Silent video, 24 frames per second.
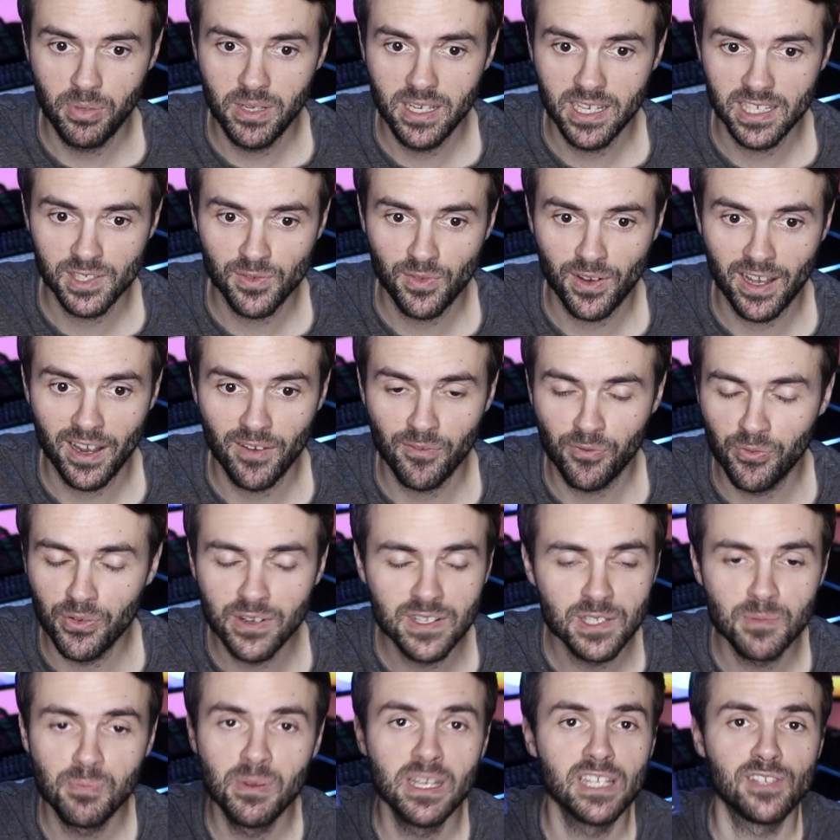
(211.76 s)
PS5.
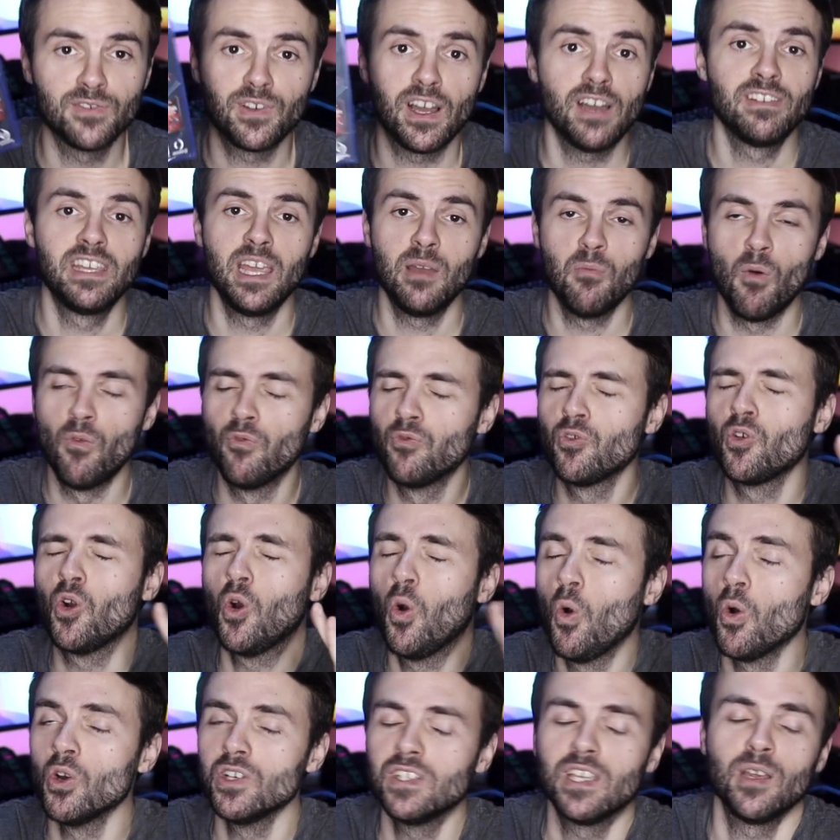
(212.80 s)
First PS5 game, of
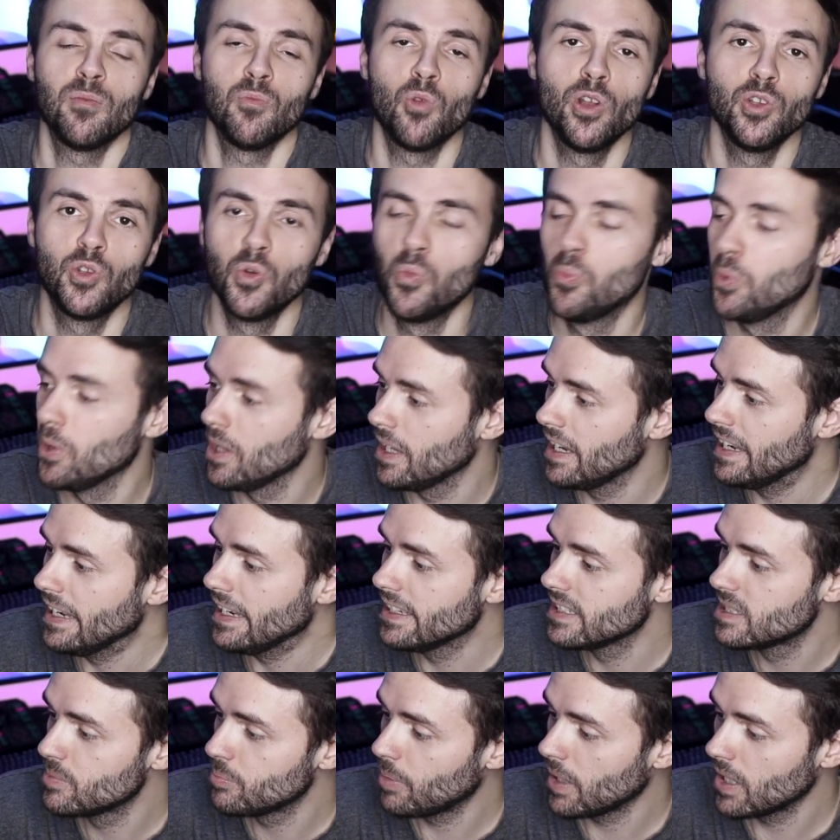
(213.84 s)
course I'm going to play
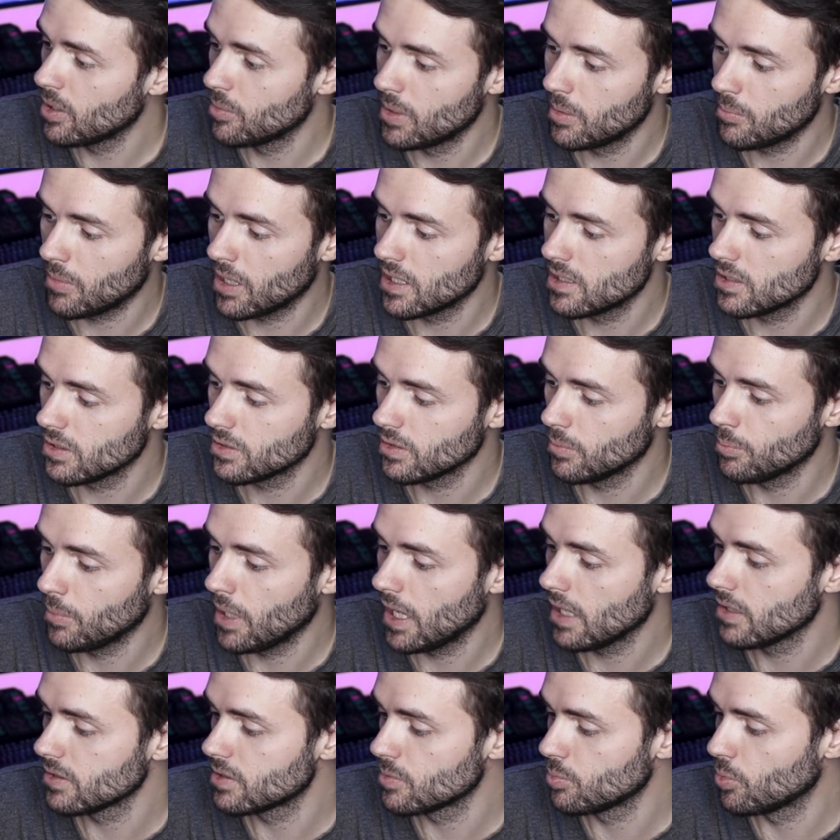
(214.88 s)
is Spider-Man
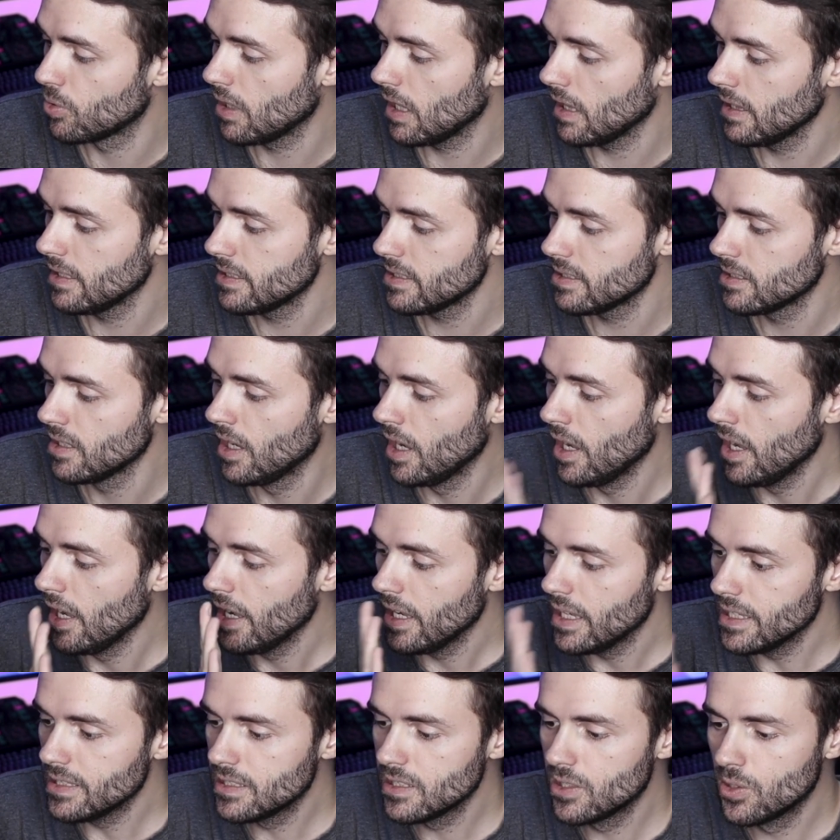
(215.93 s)
Miles Morales.
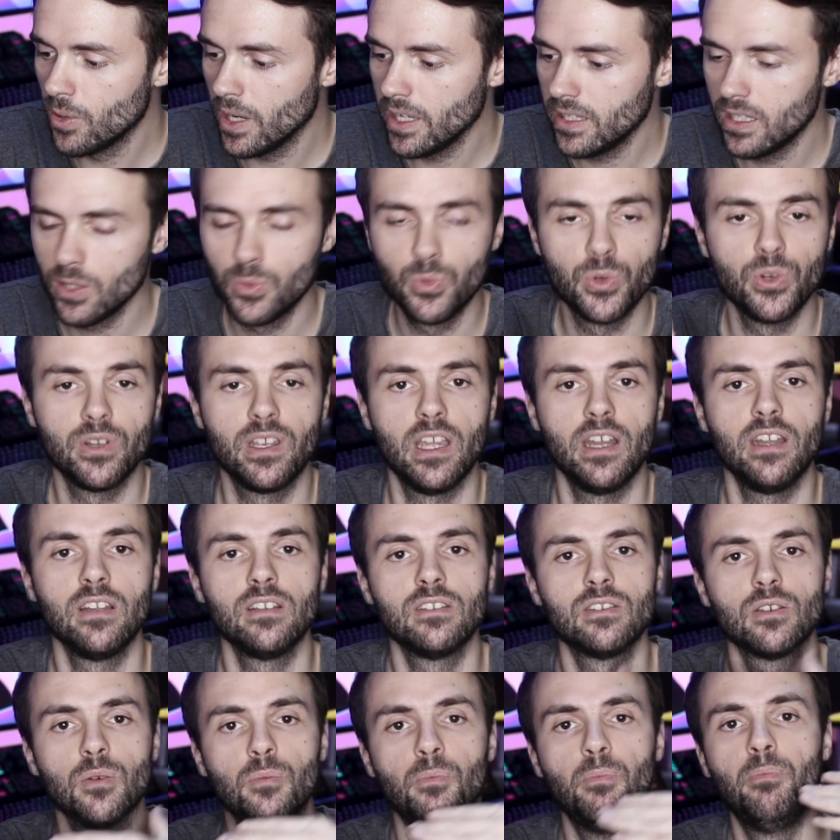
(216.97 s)
It's great that we're getting
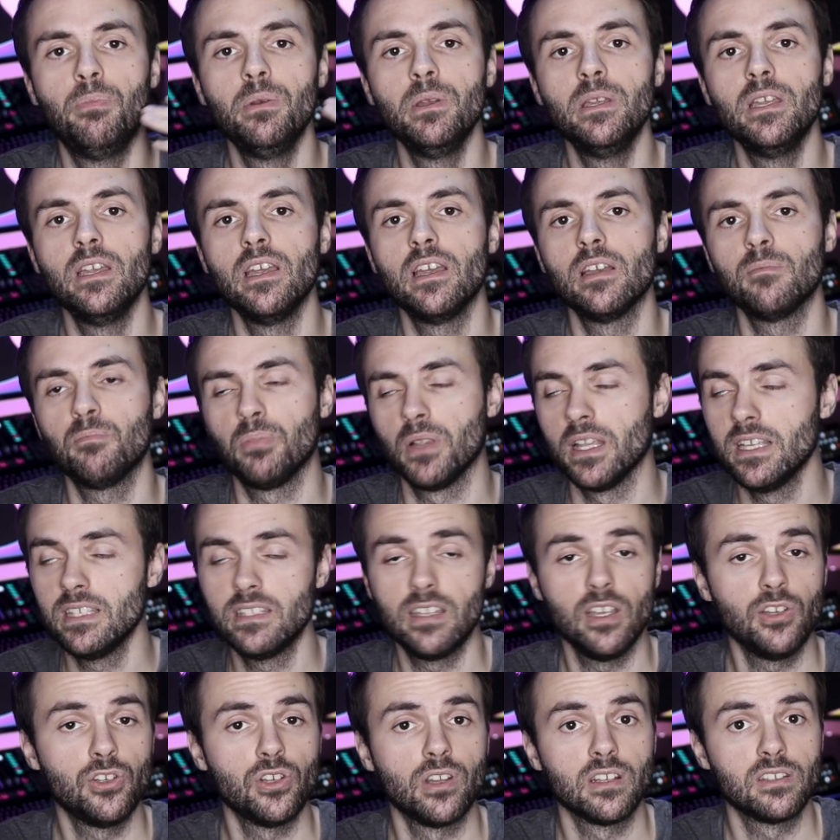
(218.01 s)
some
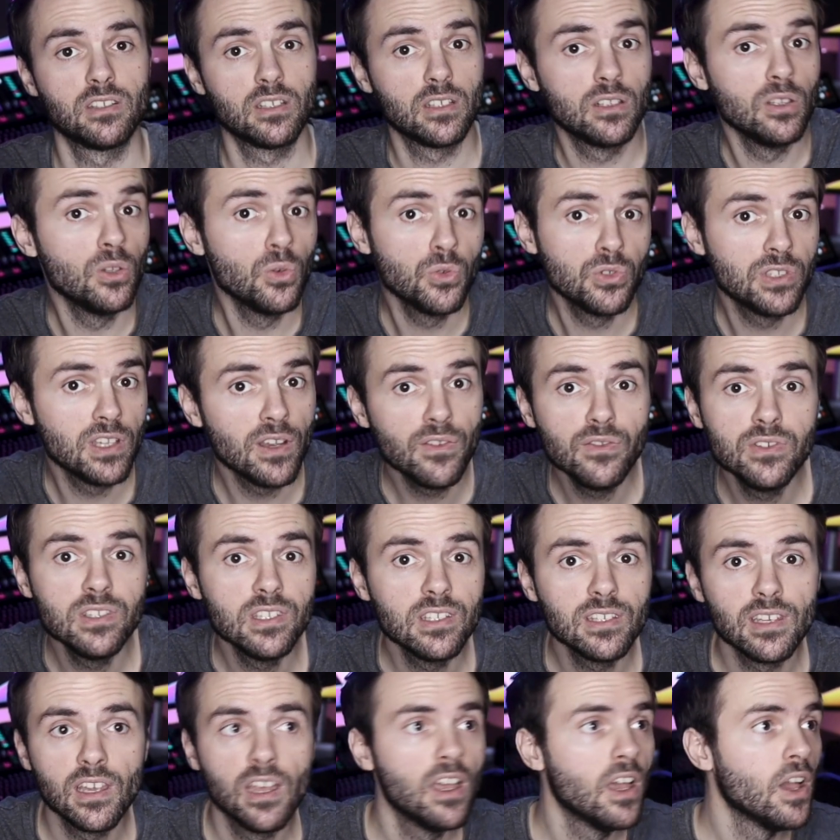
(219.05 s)
PlayStation
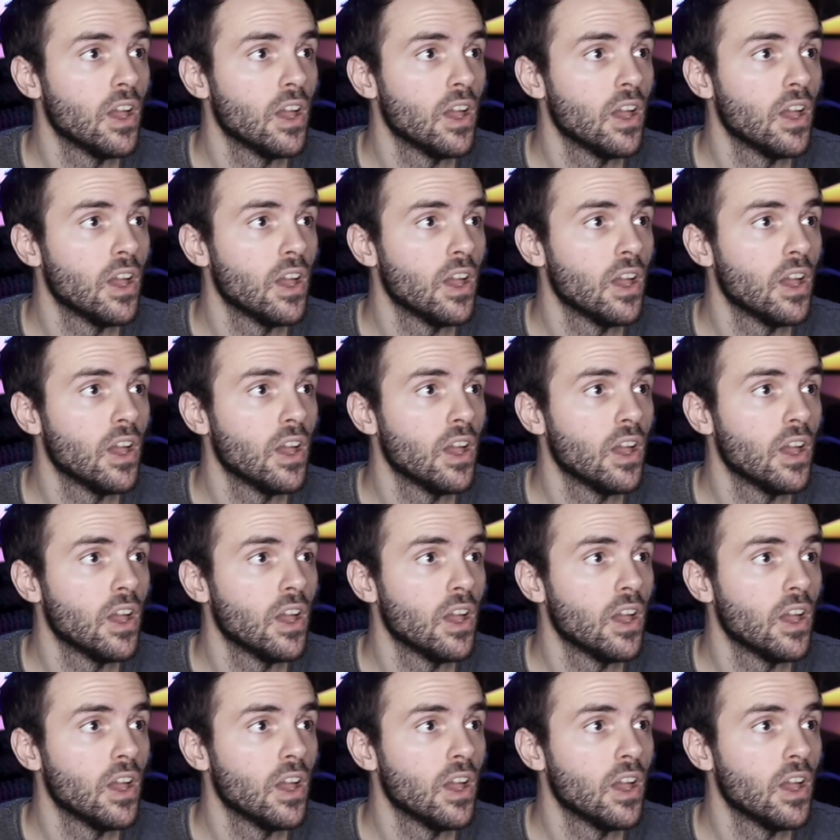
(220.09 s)
exclusives.